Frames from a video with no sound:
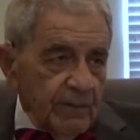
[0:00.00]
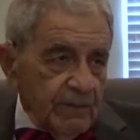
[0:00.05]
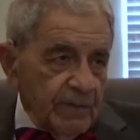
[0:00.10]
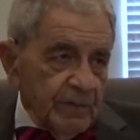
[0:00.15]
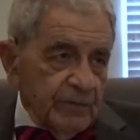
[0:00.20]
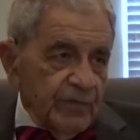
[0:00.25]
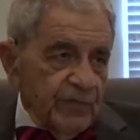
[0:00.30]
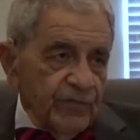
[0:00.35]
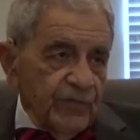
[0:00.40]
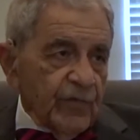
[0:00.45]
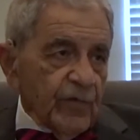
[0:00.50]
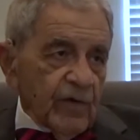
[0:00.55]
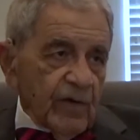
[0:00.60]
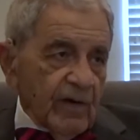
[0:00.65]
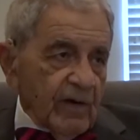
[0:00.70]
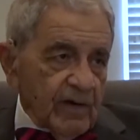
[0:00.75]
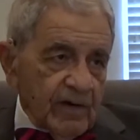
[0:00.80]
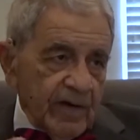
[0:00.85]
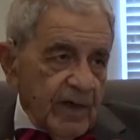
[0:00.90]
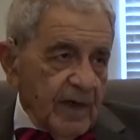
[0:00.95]
and before
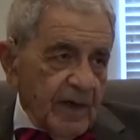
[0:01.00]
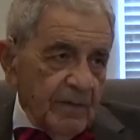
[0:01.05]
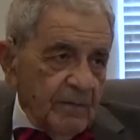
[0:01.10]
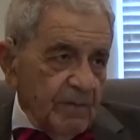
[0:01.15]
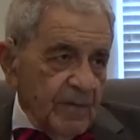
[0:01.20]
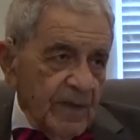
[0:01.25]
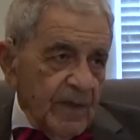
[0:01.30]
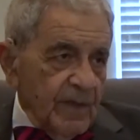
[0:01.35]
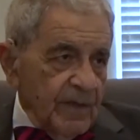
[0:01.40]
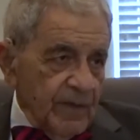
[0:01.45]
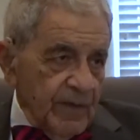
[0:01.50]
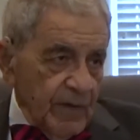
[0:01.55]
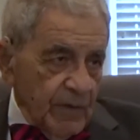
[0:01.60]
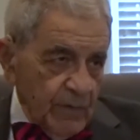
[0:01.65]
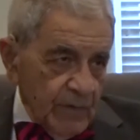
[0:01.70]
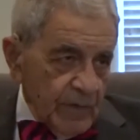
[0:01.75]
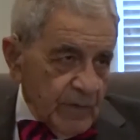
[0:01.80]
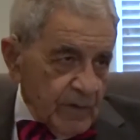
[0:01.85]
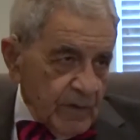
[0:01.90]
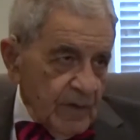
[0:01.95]
I came, there
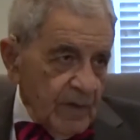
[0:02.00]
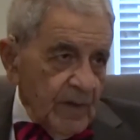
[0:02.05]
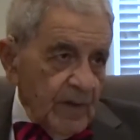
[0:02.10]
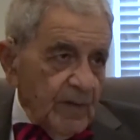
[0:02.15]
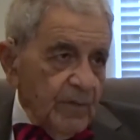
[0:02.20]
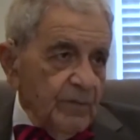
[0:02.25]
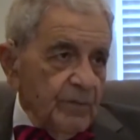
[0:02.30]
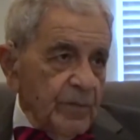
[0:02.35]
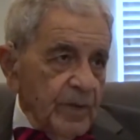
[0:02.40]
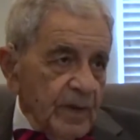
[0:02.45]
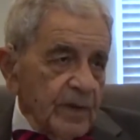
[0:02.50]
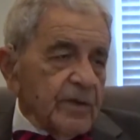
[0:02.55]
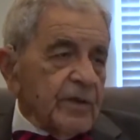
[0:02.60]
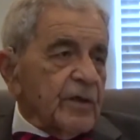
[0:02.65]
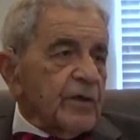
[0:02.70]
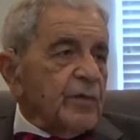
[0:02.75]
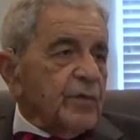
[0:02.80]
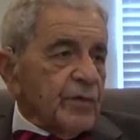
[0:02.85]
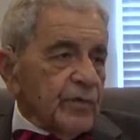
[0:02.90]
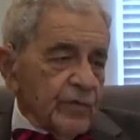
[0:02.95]
were
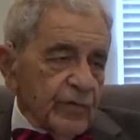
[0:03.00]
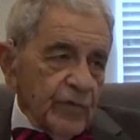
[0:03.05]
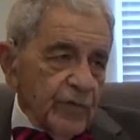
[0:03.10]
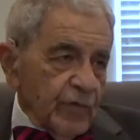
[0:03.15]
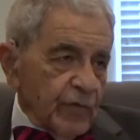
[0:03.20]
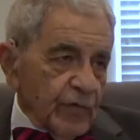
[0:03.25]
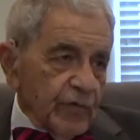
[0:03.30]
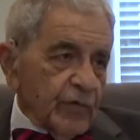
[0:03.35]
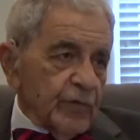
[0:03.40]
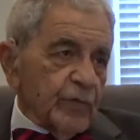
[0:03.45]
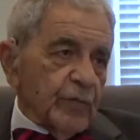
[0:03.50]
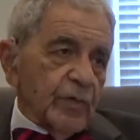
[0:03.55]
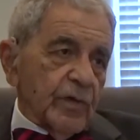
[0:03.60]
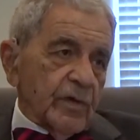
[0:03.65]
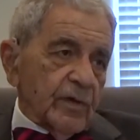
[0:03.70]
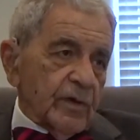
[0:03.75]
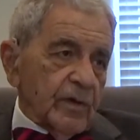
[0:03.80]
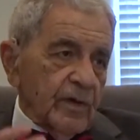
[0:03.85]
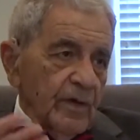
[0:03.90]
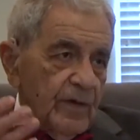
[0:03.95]
buildings with concrete work.